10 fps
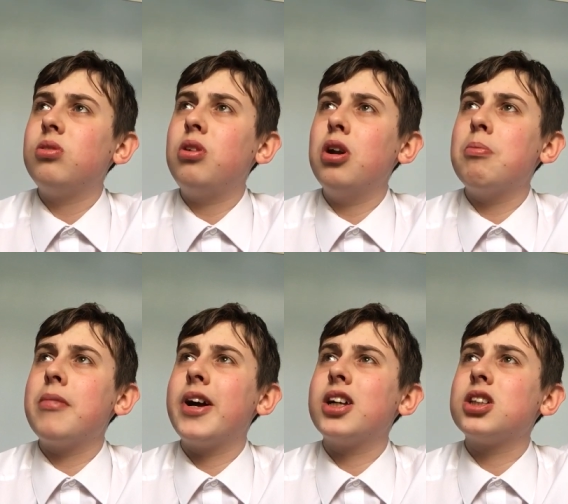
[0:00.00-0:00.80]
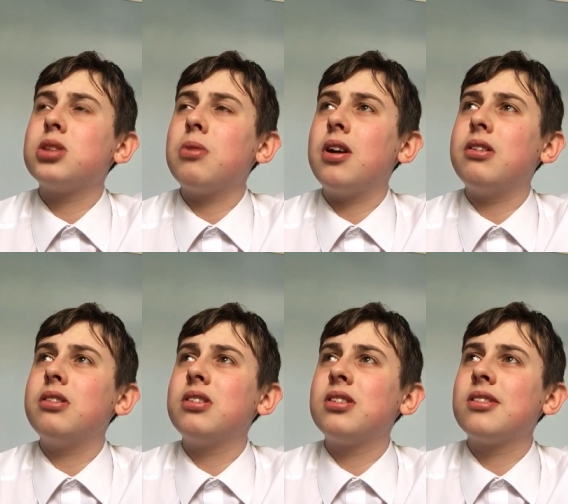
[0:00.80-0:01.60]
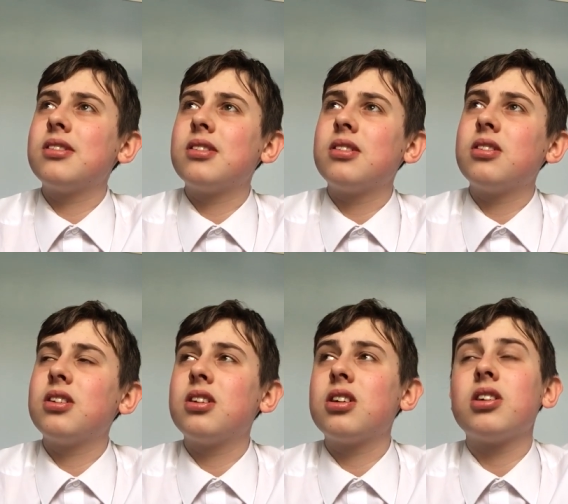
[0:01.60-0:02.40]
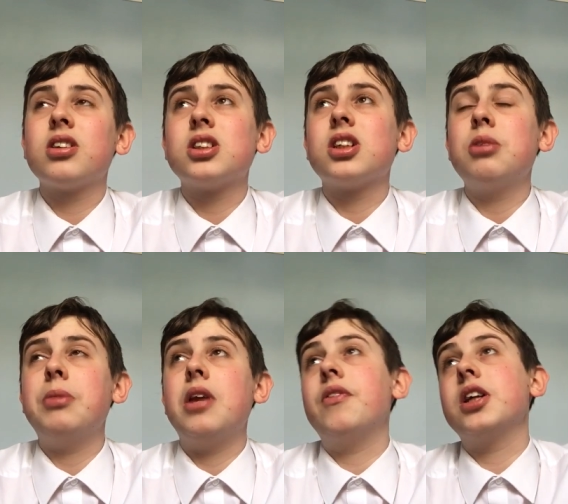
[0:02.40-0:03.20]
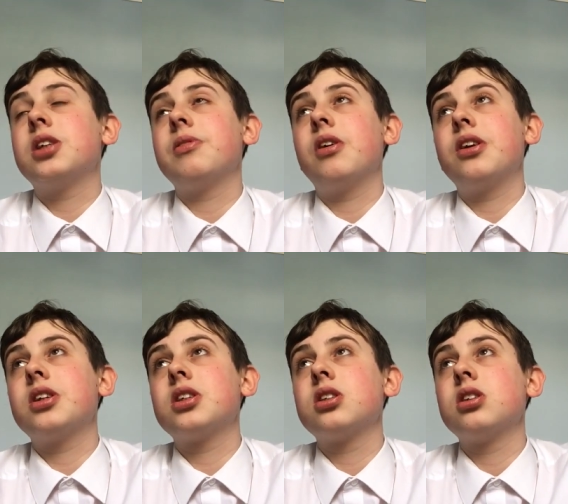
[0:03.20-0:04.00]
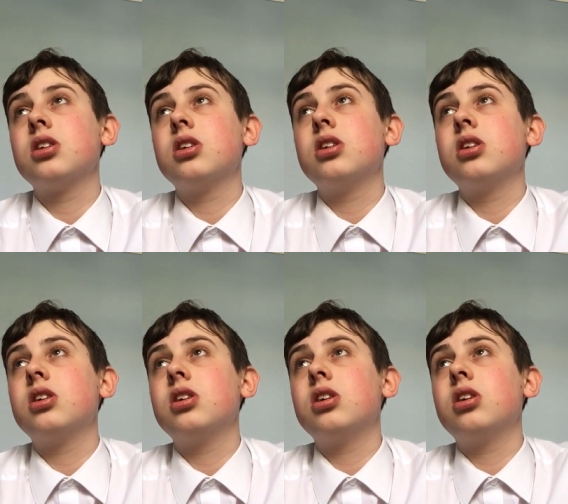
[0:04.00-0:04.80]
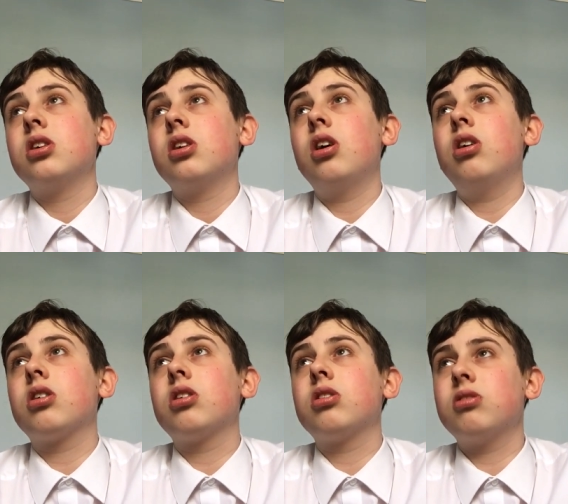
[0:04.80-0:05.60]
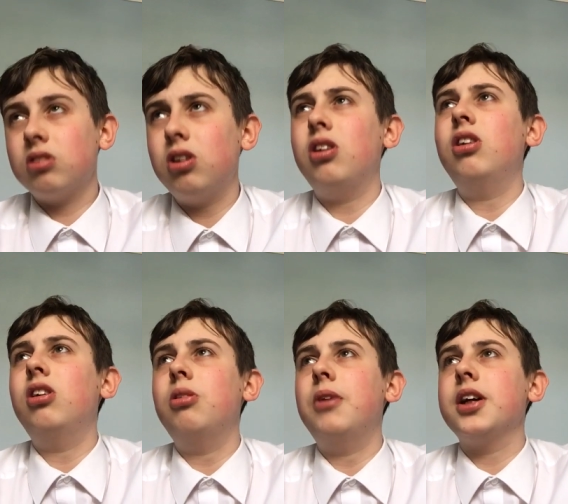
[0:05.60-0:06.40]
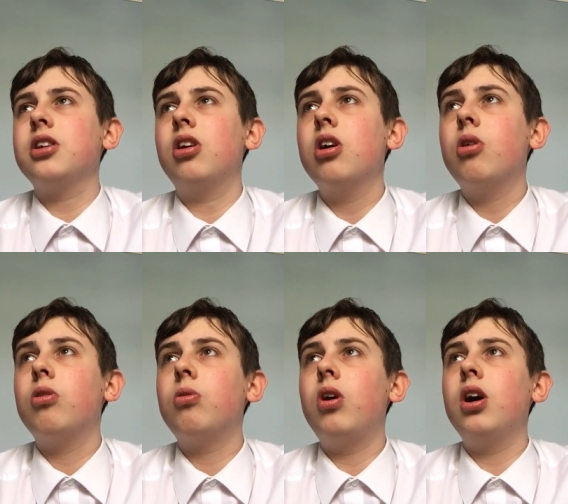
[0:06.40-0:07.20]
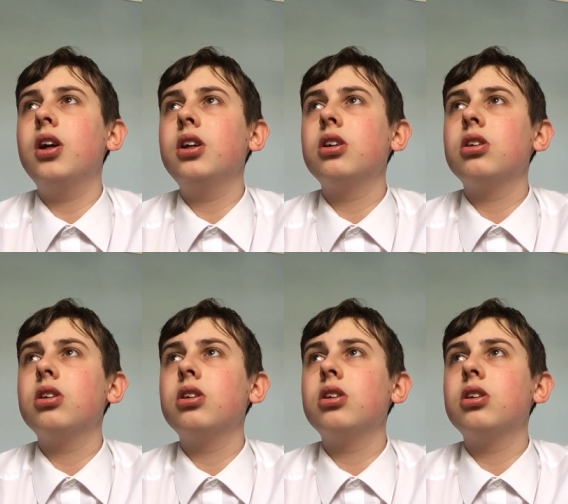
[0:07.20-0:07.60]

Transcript: What a match, man. It's a good main event, to be honest. Oh. Oh my god. One.